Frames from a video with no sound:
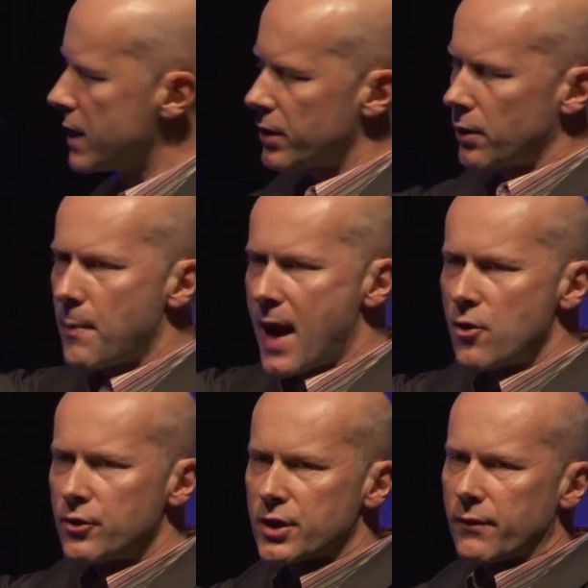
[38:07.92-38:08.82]
is that the
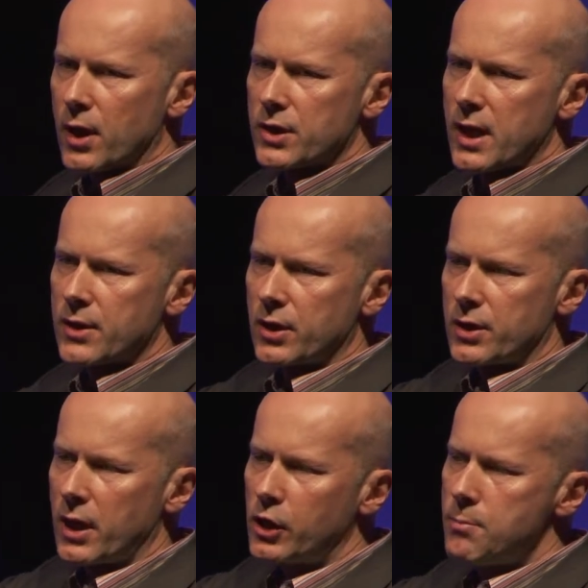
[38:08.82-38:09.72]
boundaries of those
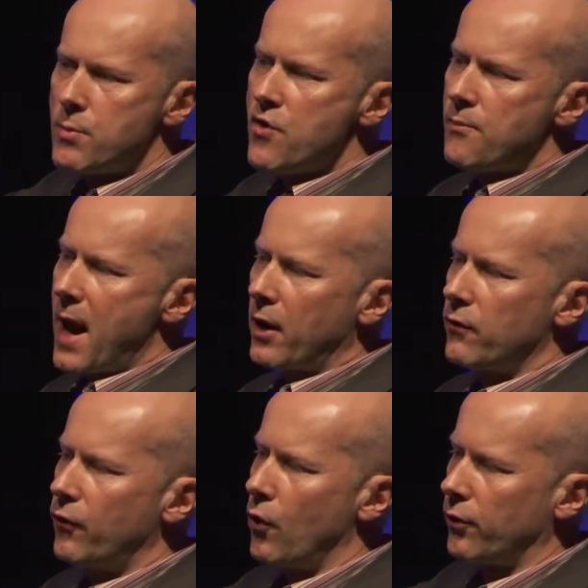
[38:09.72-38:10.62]
deserts actually move back
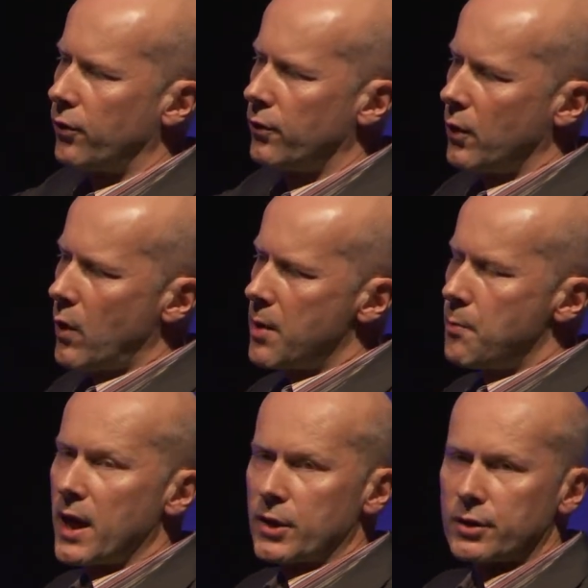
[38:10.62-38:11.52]
and forth quite a
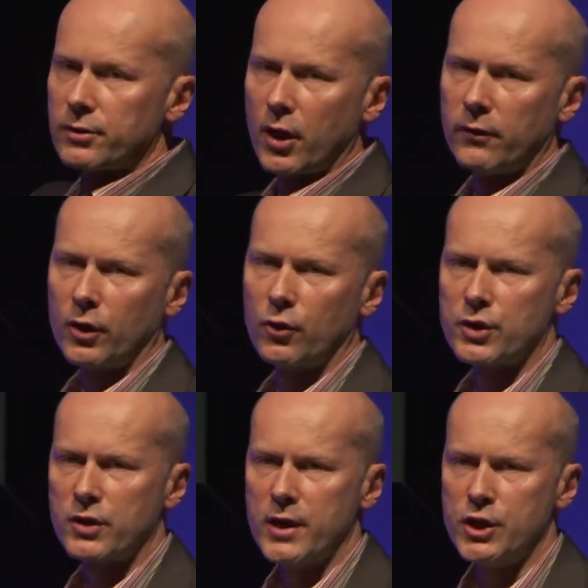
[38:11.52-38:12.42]
bit over the
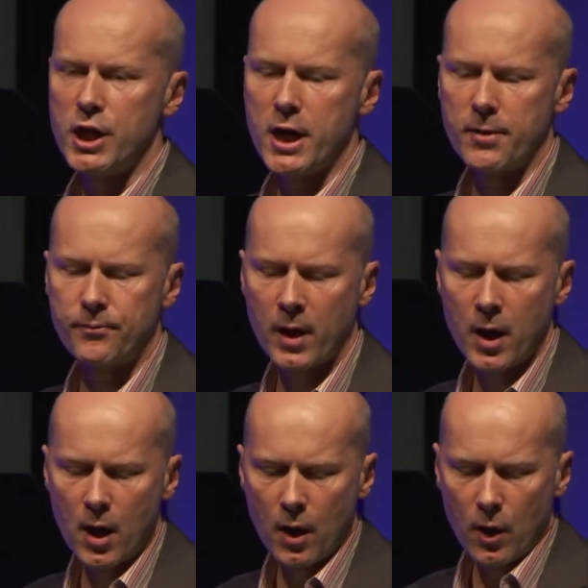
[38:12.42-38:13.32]
course of each year,
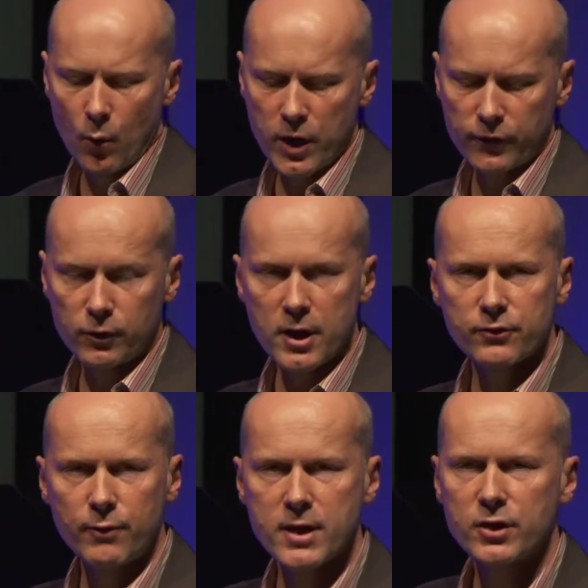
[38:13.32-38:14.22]
which for
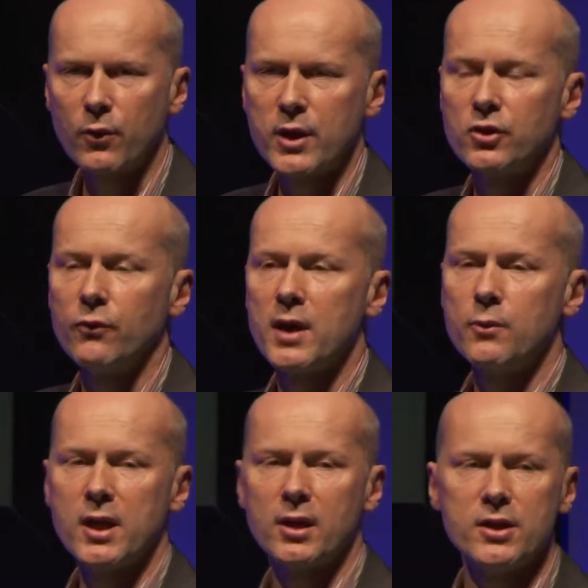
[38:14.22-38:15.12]
us raised the question of
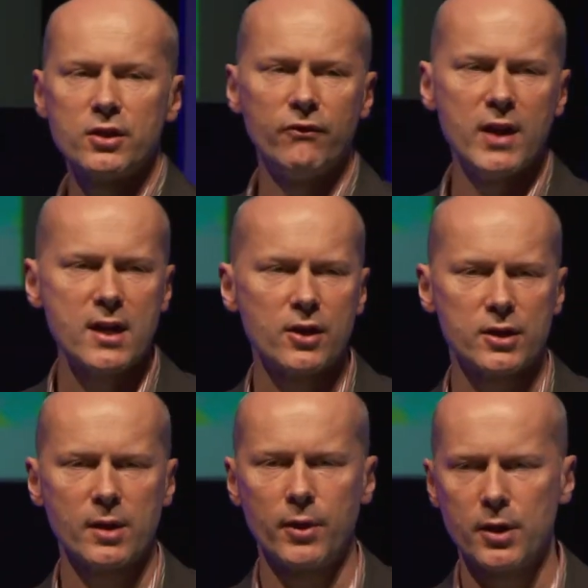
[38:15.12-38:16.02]
whether we could intervene
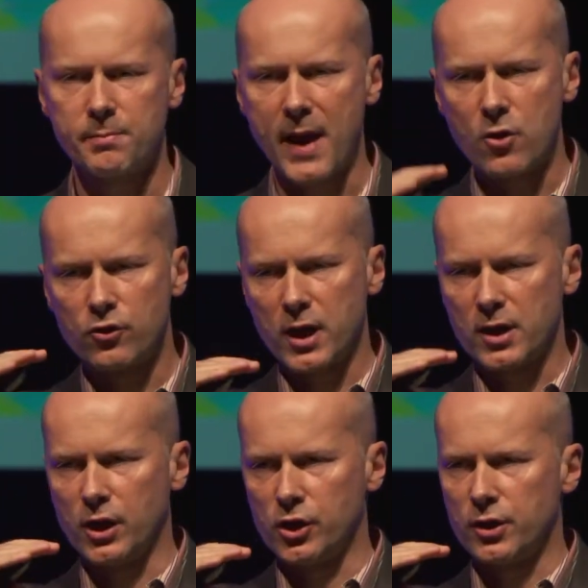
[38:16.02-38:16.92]
at some of those boundary
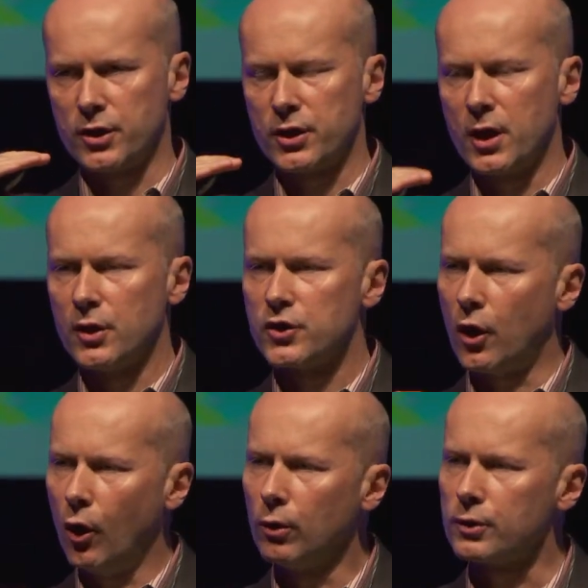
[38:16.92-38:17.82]
conditions to
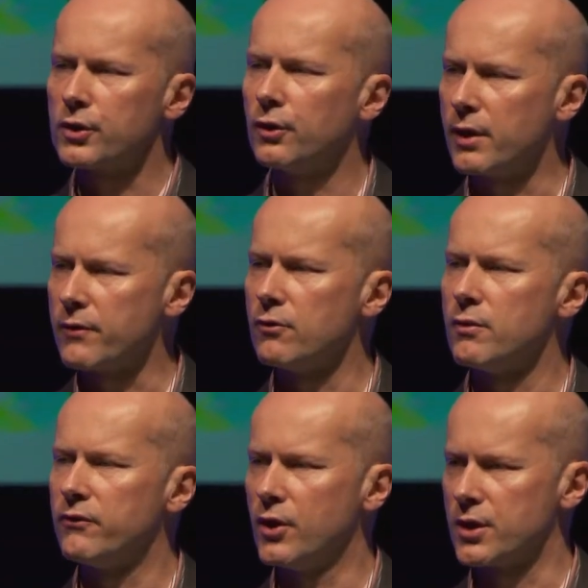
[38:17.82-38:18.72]
halt or even
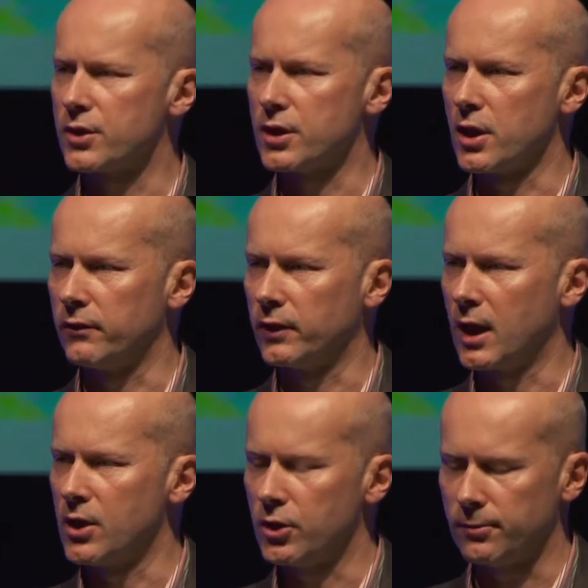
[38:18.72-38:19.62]
reverse
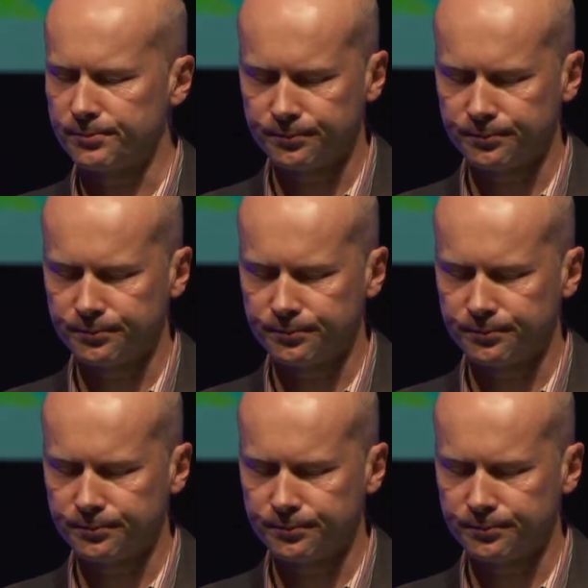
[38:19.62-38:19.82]
desertification.